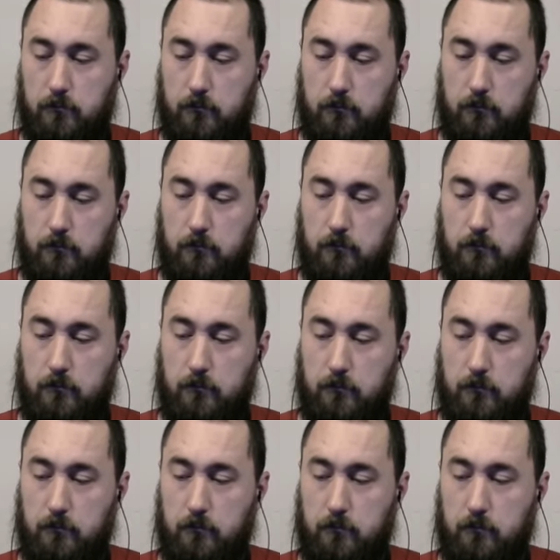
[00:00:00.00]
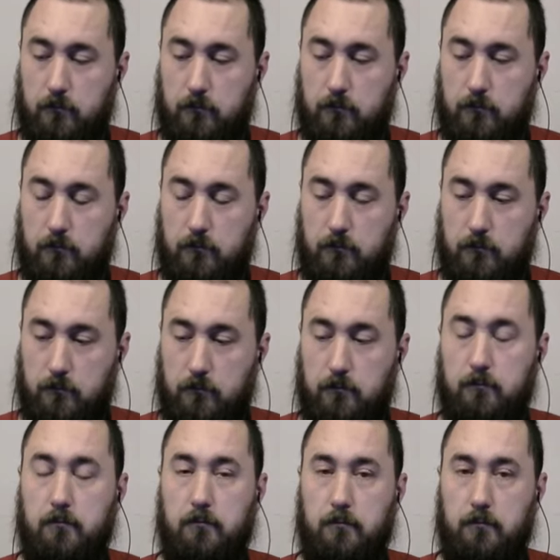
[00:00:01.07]

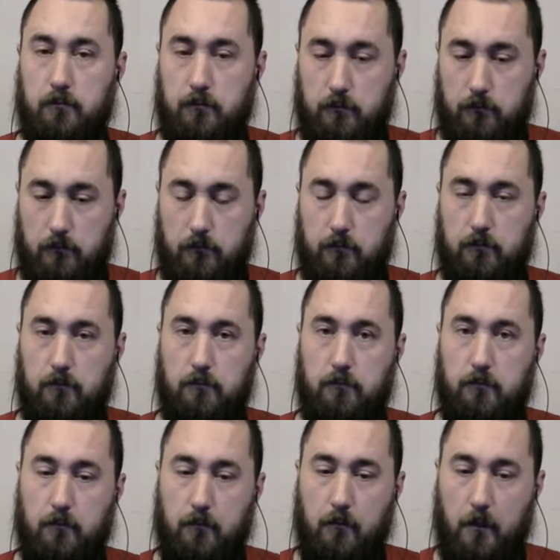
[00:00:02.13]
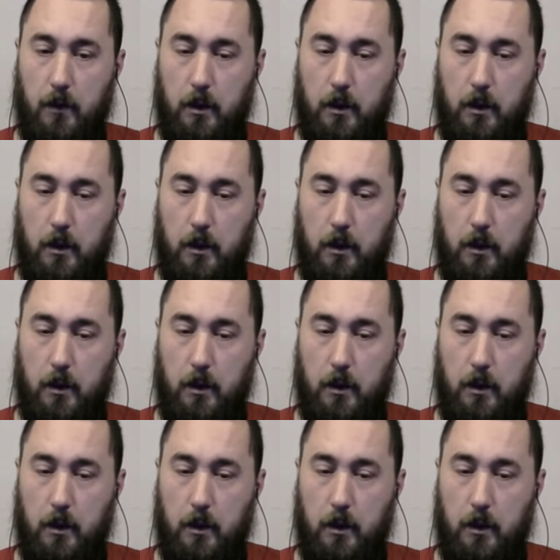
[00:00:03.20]
[no speech]